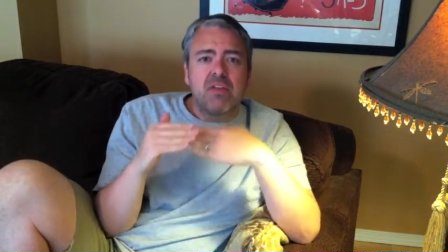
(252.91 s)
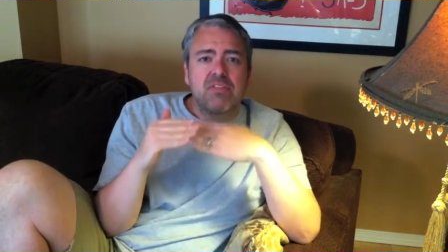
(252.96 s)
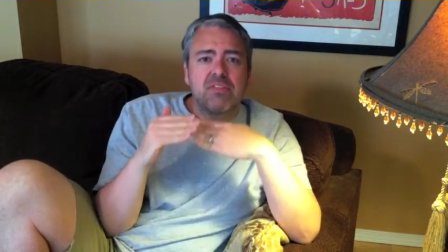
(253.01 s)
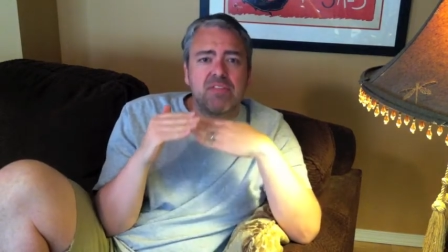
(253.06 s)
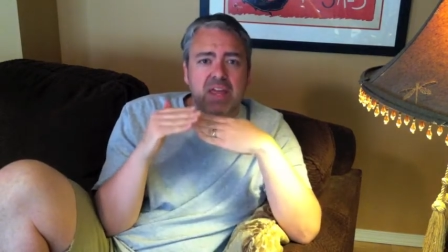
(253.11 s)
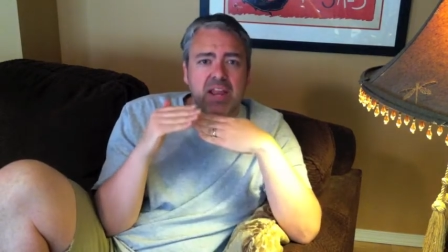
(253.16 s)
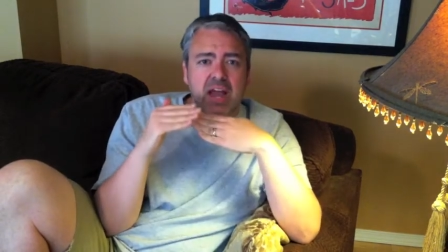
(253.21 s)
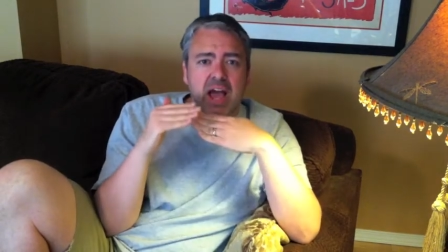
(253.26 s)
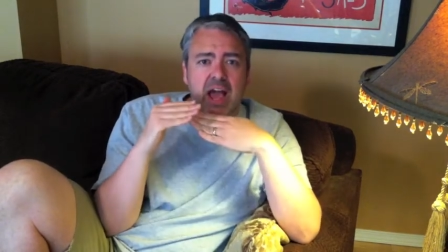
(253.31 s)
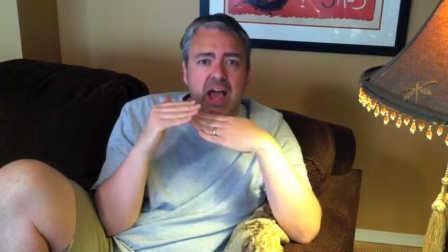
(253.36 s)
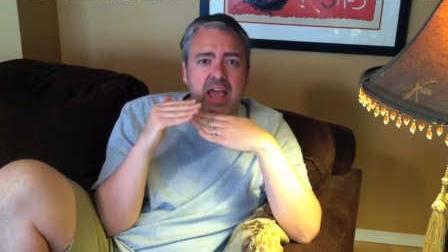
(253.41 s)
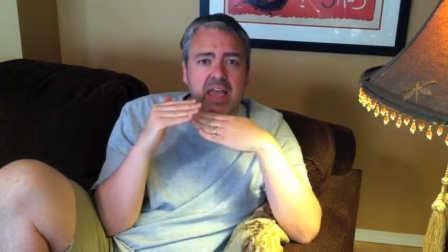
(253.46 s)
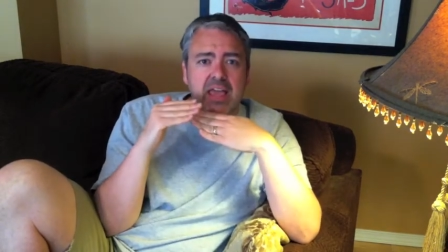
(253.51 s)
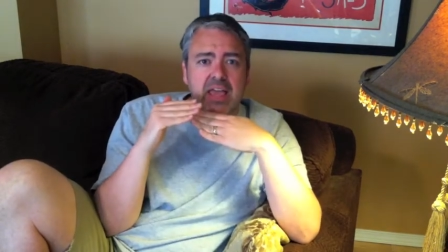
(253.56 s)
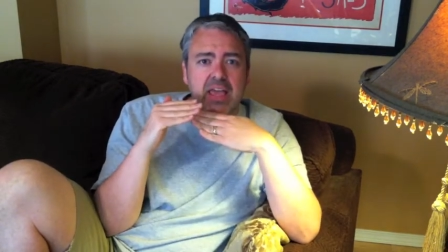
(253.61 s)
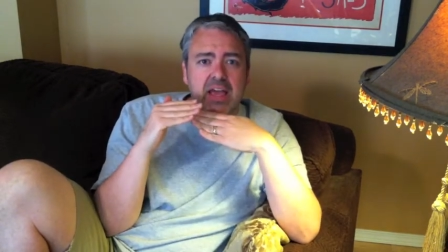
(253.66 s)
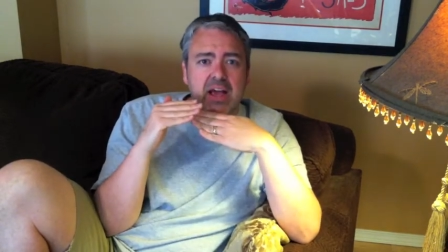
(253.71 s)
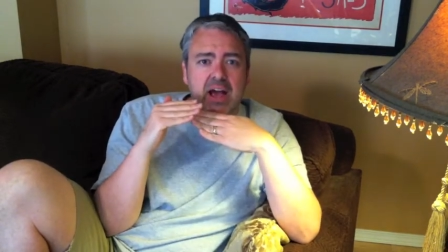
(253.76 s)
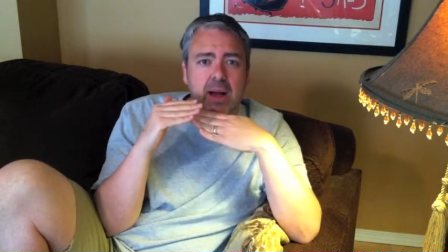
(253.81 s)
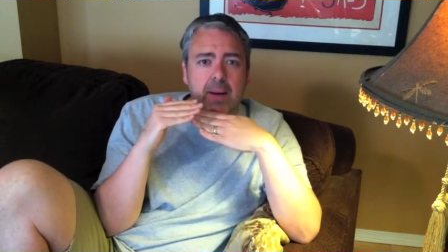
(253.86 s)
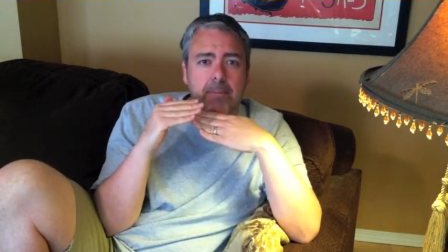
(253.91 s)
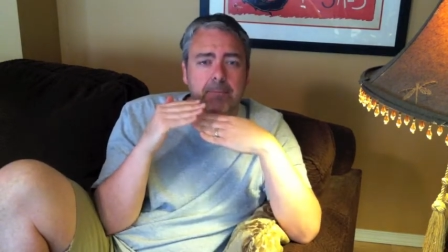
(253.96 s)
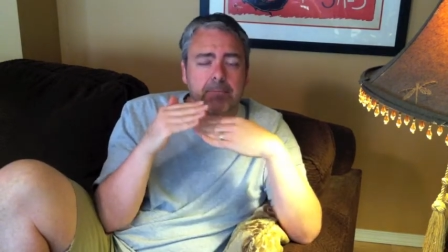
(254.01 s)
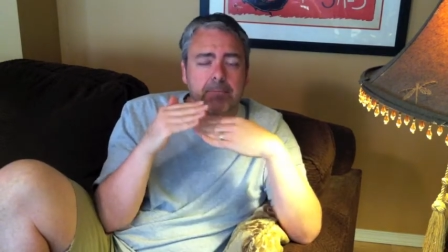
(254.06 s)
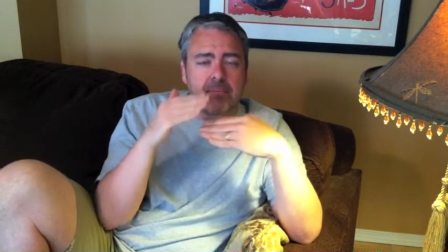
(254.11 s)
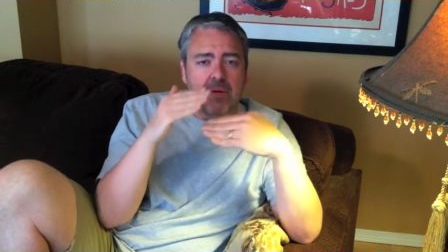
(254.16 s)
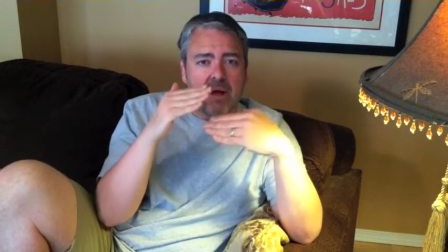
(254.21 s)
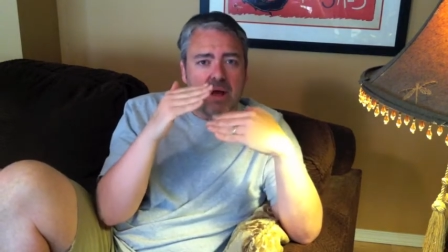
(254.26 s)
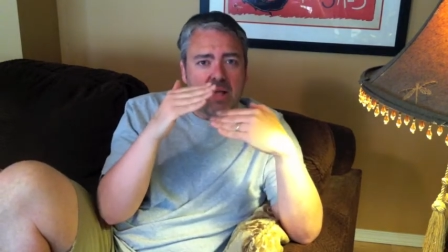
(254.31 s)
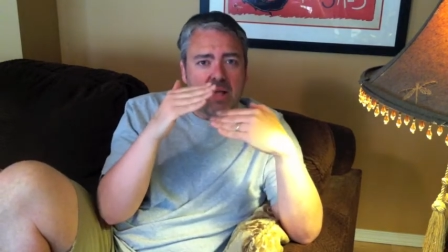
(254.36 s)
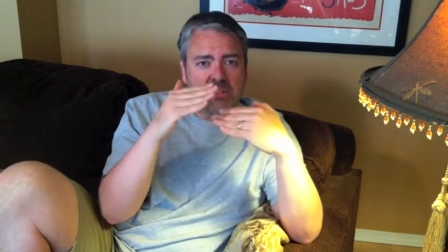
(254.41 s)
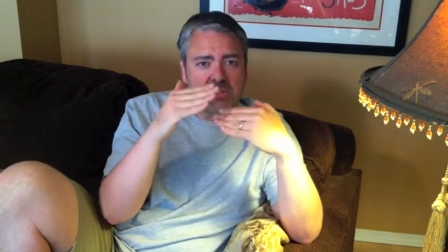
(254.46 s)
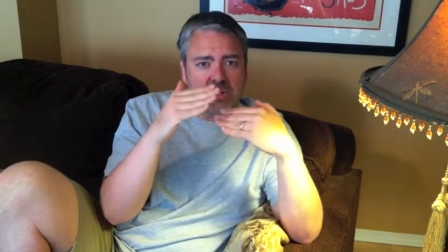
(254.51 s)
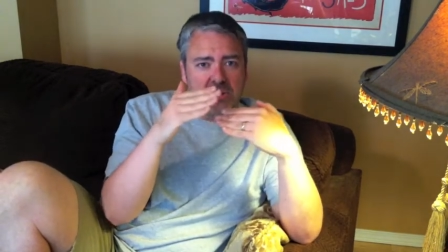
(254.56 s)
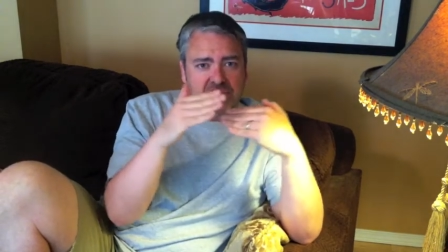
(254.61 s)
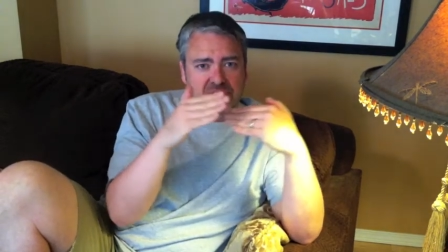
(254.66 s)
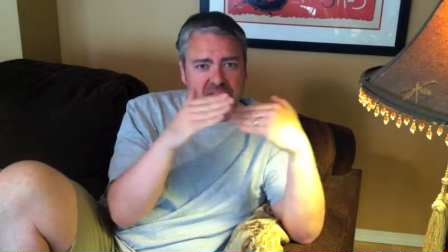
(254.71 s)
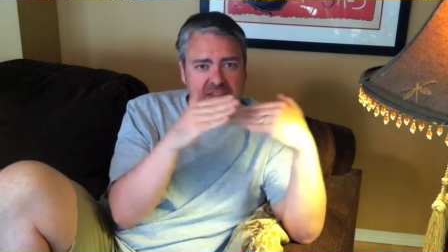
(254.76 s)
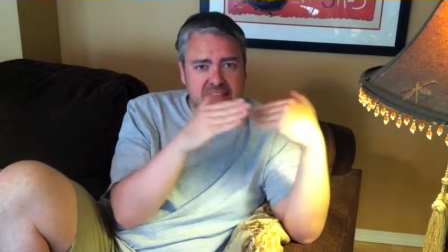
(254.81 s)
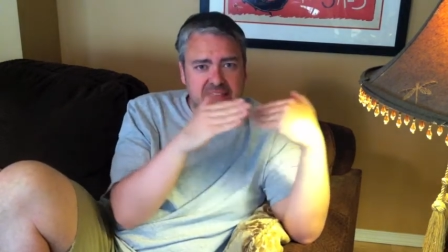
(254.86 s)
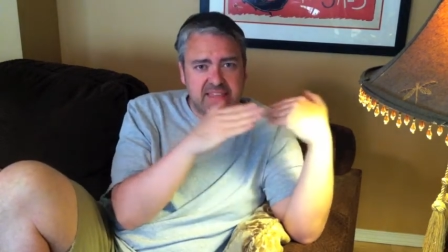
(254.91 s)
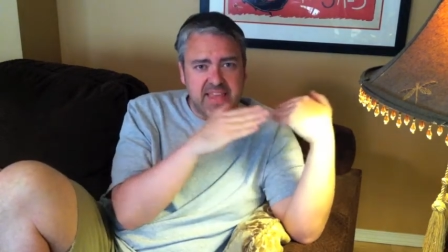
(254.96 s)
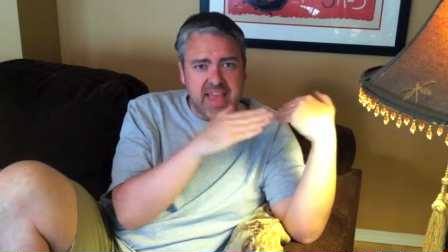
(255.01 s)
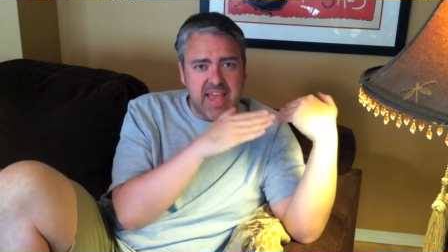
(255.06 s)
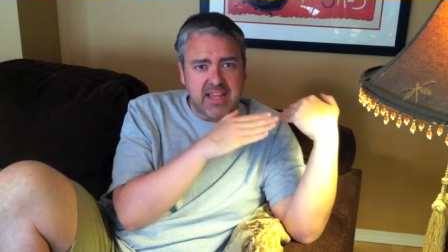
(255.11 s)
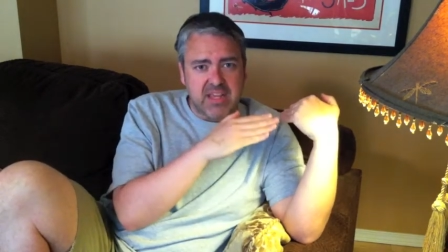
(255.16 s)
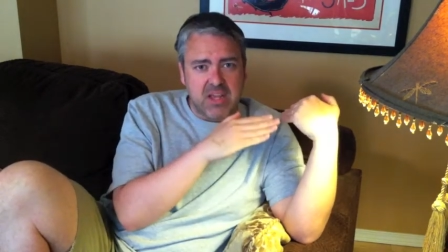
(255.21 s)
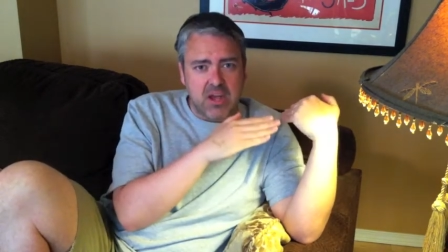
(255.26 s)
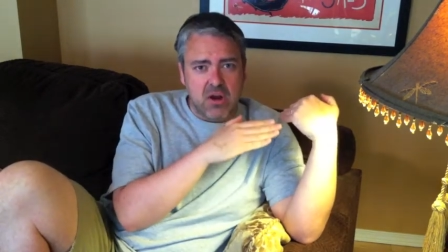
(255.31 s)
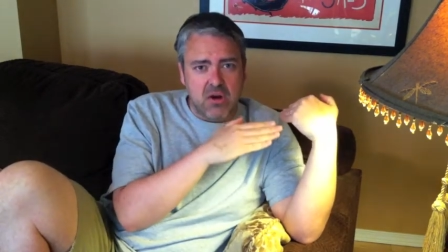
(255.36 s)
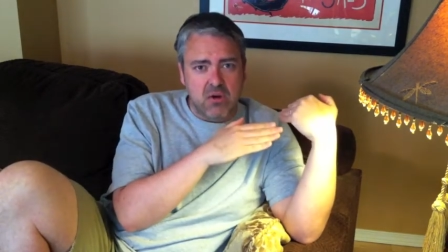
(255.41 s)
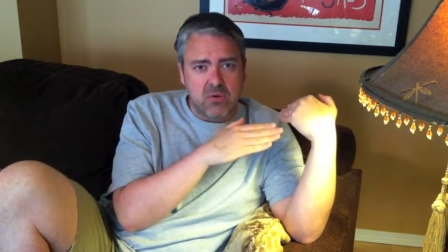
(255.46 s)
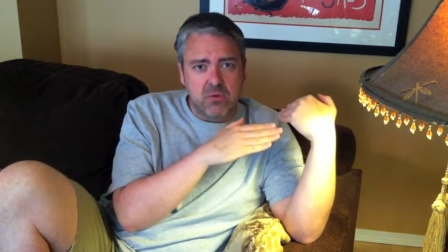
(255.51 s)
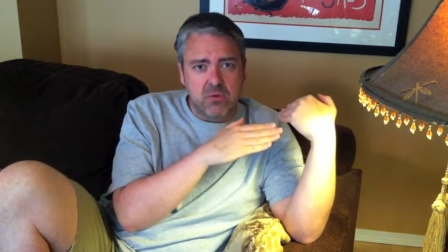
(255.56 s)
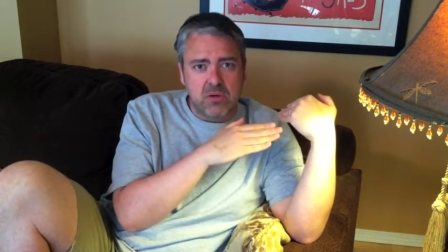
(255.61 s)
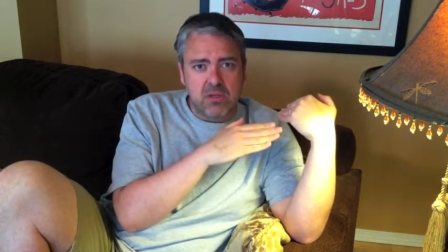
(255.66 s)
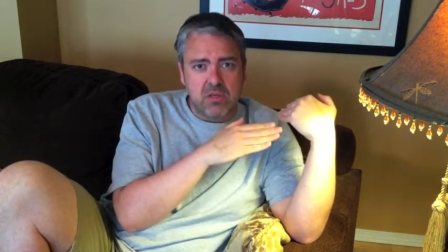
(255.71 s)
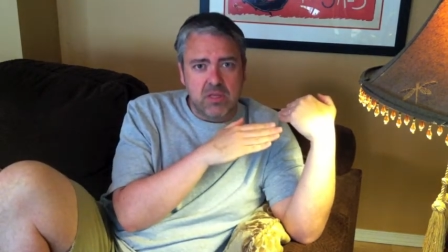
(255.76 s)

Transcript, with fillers: that I, um, I sort of let that go